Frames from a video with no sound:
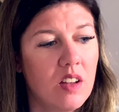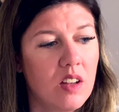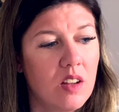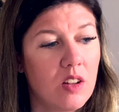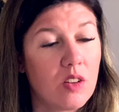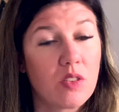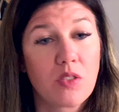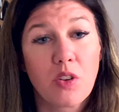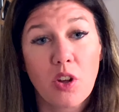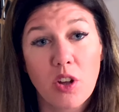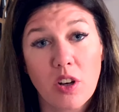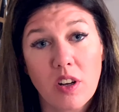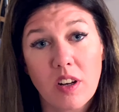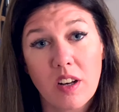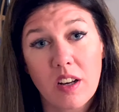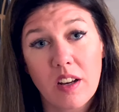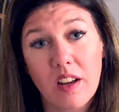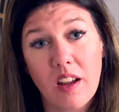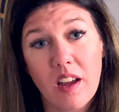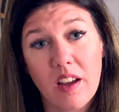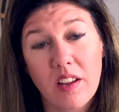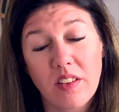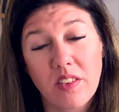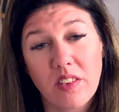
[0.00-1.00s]
Certainly,
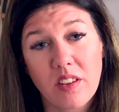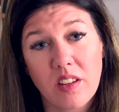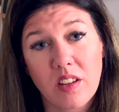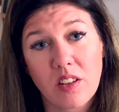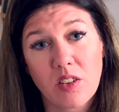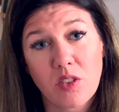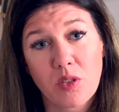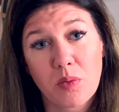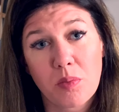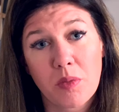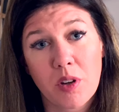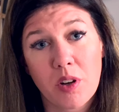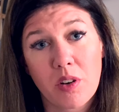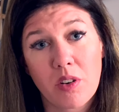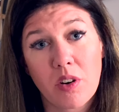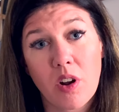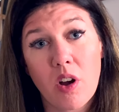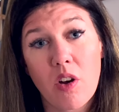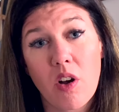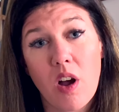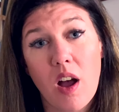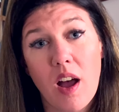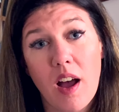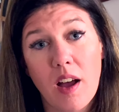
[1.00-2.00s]
I think tomorrow
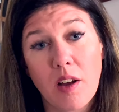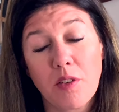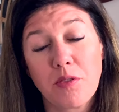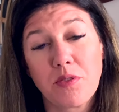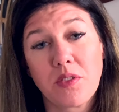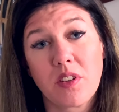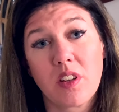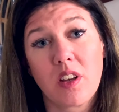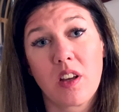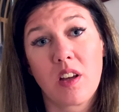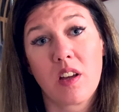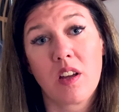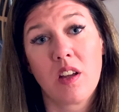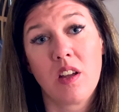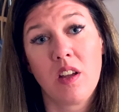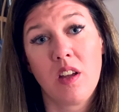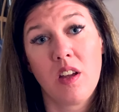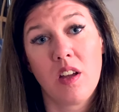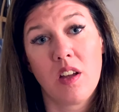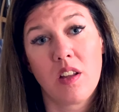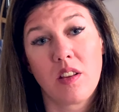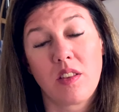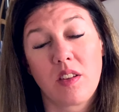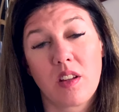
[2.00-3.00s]
after
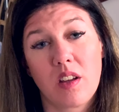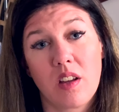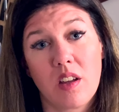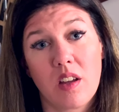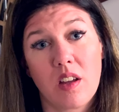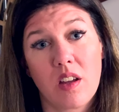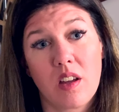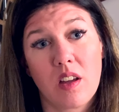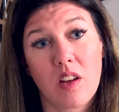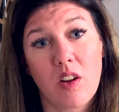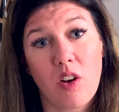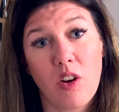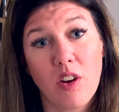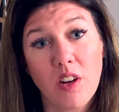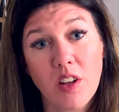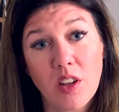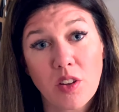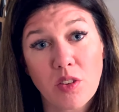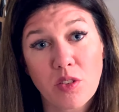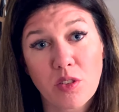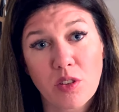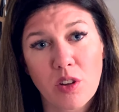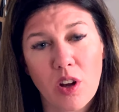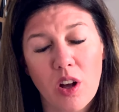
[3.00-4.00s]
the
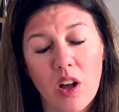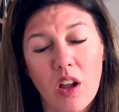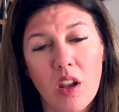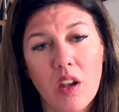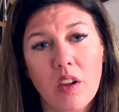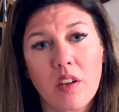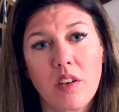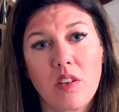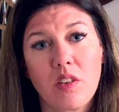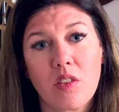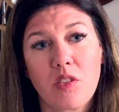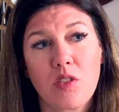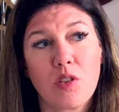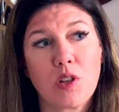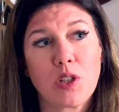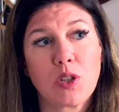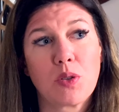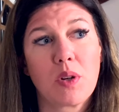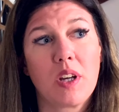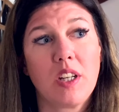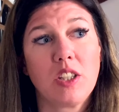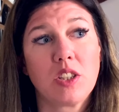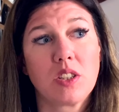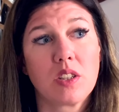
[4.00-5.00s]
earnings call, the
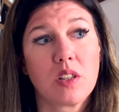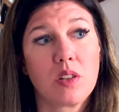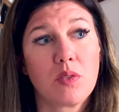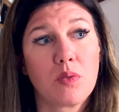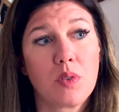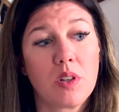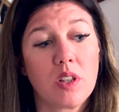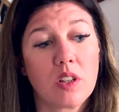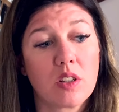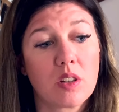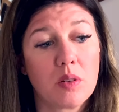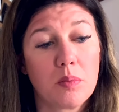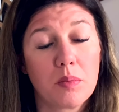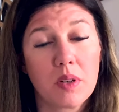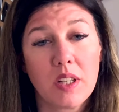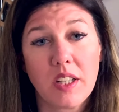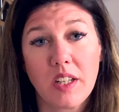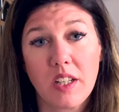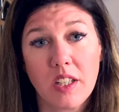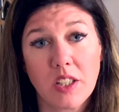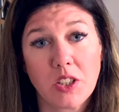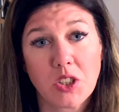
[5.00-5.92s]
situation will completely